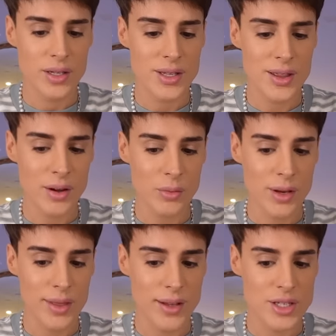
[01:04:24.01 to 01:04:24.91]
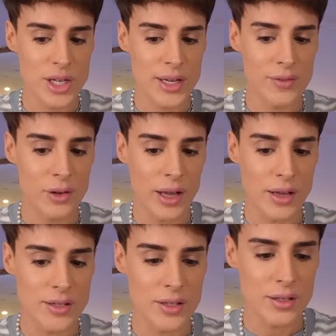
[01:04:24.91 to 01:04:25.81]
Isn't that when things give you
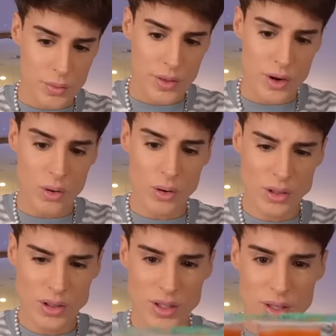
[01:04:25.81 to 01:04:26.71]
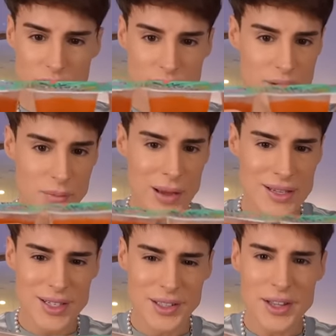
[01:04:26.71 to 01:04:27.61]
cancer? They're all
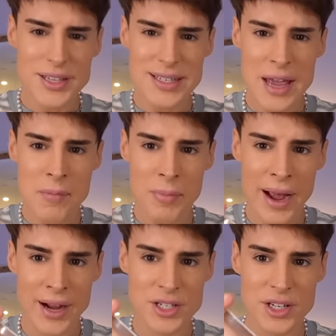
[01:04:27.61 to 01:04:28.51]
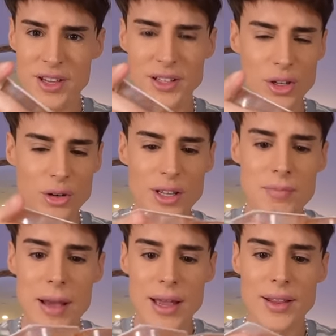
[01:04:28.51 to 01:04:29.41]
basically the same packaging. They're literally
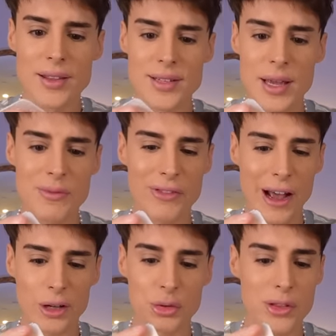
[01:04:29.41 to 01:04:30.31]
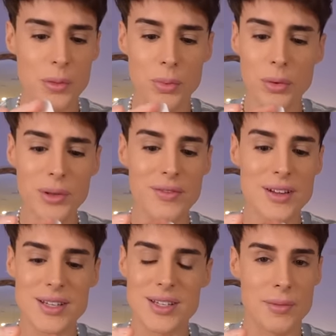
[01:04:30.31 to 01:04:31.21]
made in the same factory. They're probably even
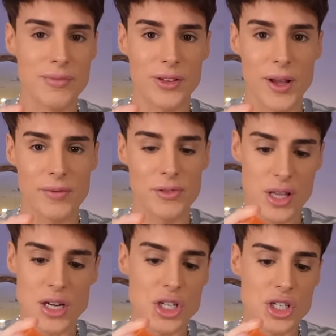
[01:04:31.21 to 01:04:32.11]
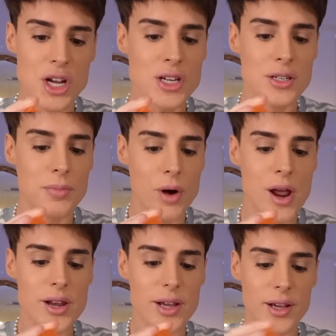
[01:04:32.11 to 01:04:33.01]
the same flavor. They just changed the
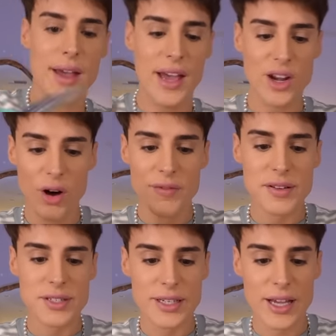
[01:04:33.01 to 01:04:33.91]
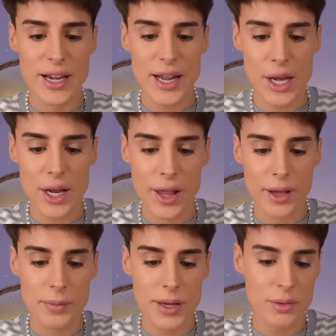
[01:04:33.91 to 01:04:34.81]
branding. And obviously, an idiot
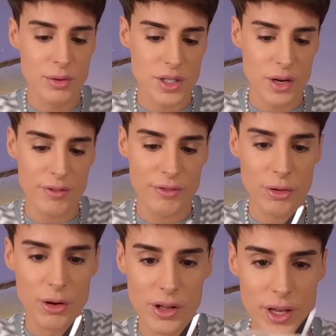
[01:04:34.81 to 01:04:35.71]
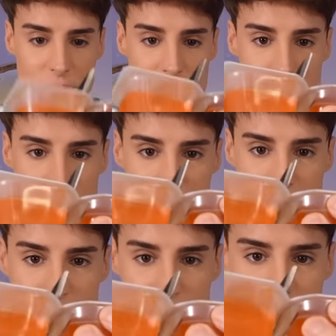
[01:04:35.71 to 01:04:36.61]
like me was gonna fall into it,
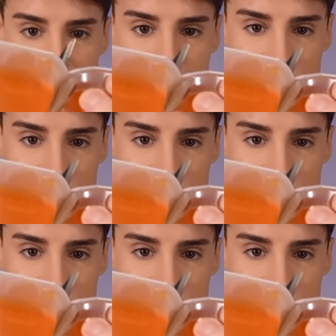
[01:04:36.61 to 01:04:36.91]
so...